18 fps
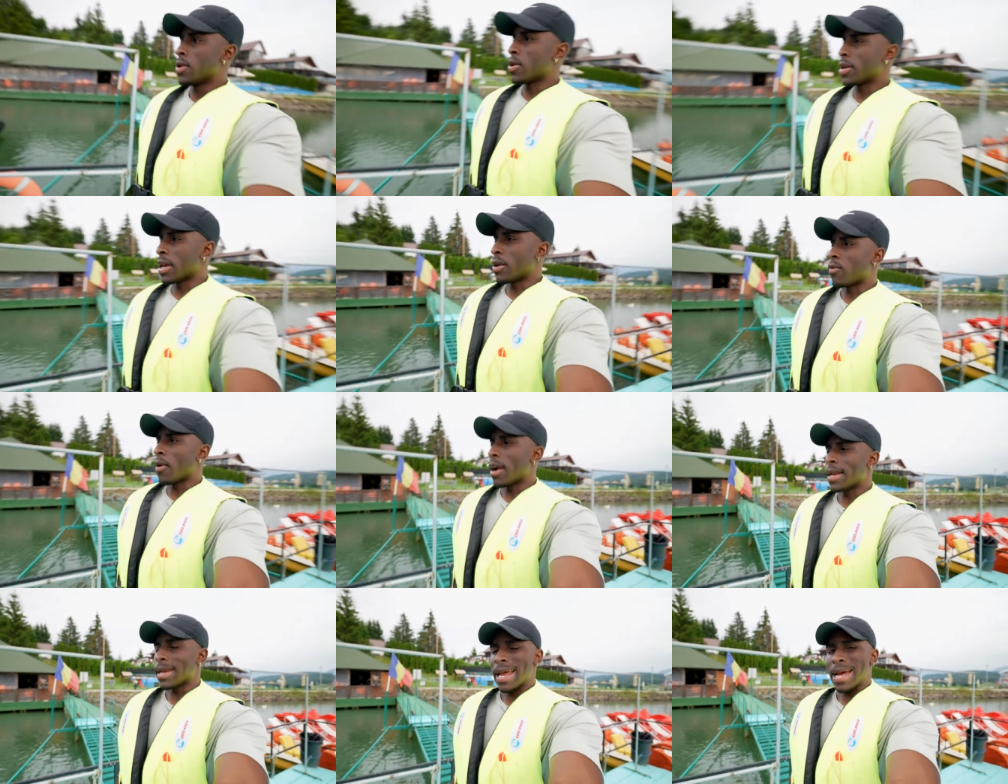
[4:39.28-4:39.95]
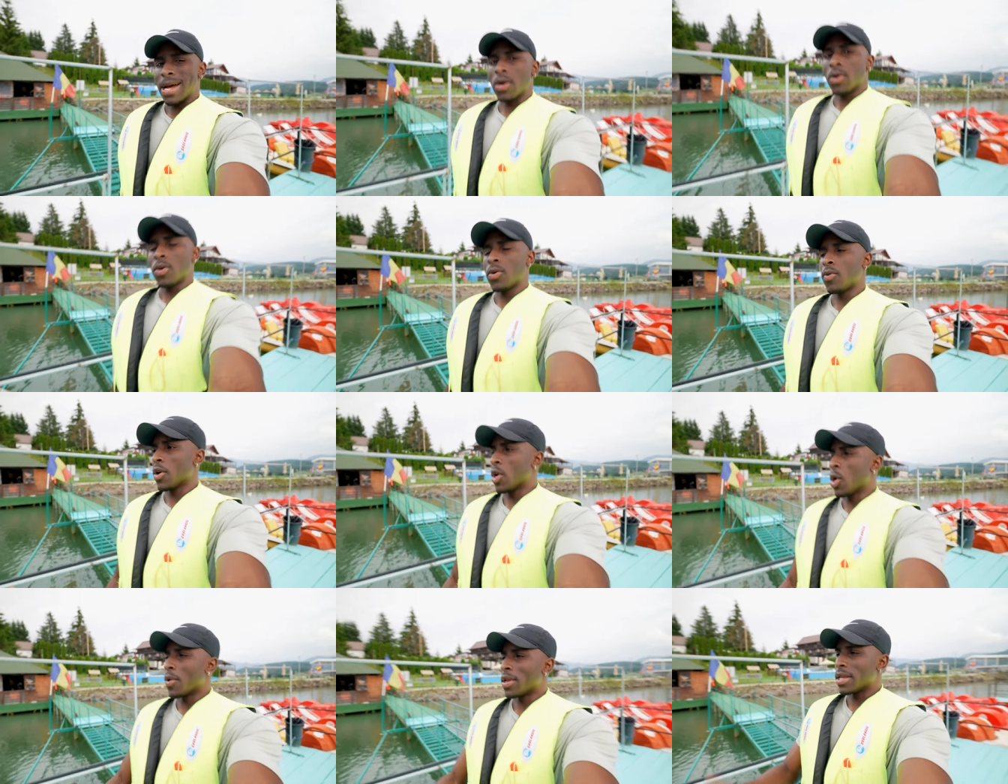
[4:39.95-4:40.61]
Okay, right now we're
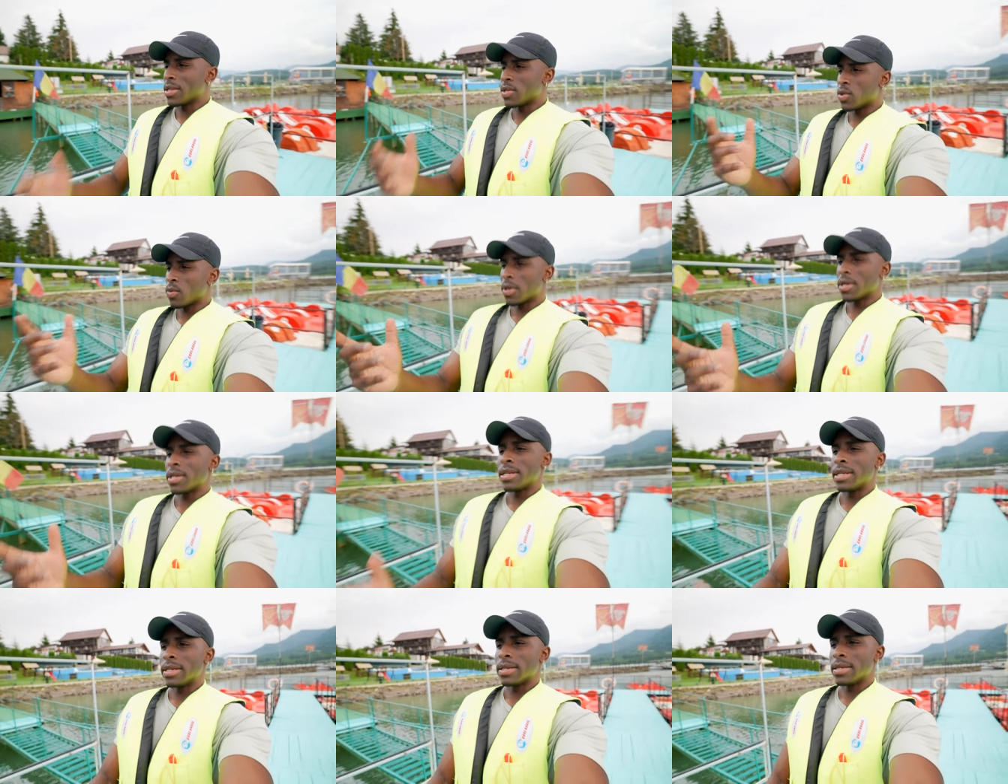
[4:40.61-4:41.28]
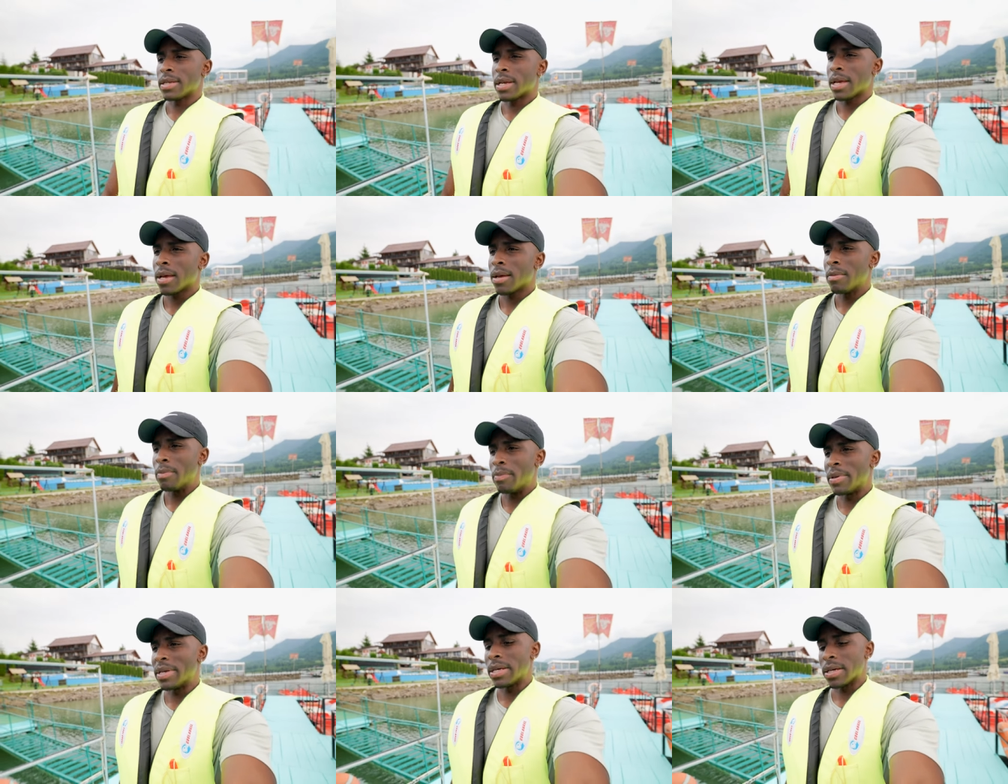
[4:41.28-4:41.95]
going into one of these
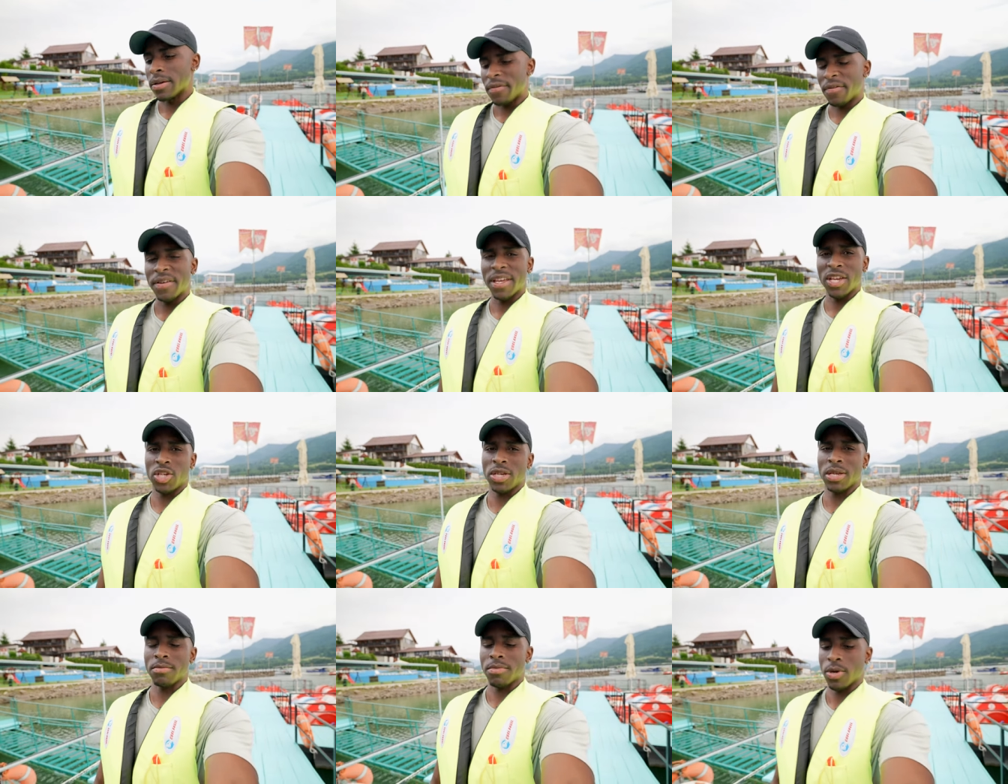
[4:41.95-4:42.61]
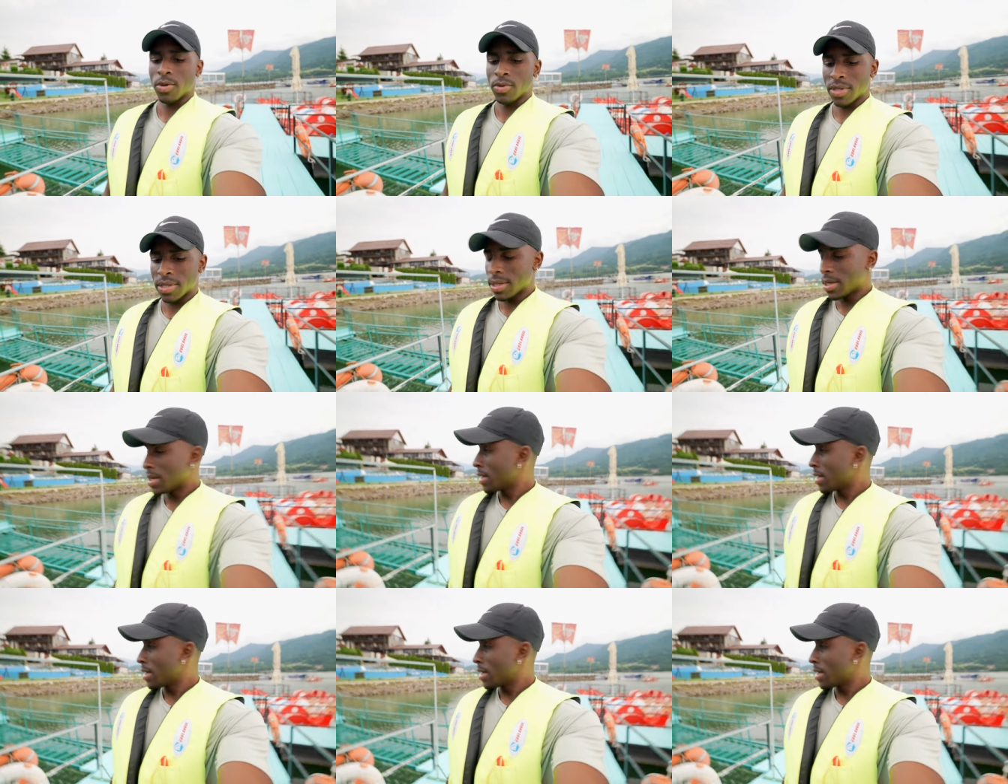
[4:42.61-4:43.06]
bigger fishing boats.